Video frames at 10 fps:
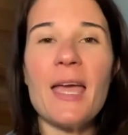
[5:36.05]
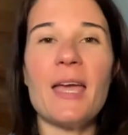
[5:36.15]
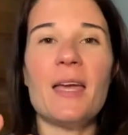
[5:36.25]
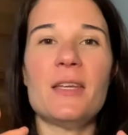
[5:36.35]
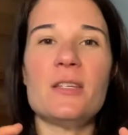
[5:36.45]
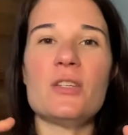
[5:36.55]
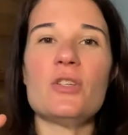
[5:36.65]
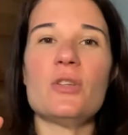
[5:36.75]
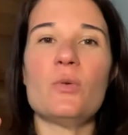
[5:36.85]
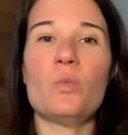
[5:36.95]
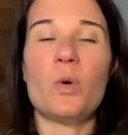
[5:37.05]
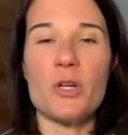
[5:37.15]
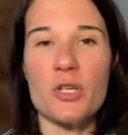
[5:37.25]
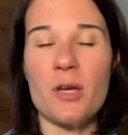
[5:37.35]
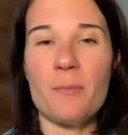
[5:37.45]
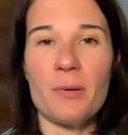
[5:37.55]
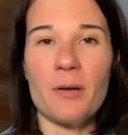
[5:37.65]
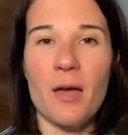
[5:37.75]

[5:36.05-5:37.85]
and worship,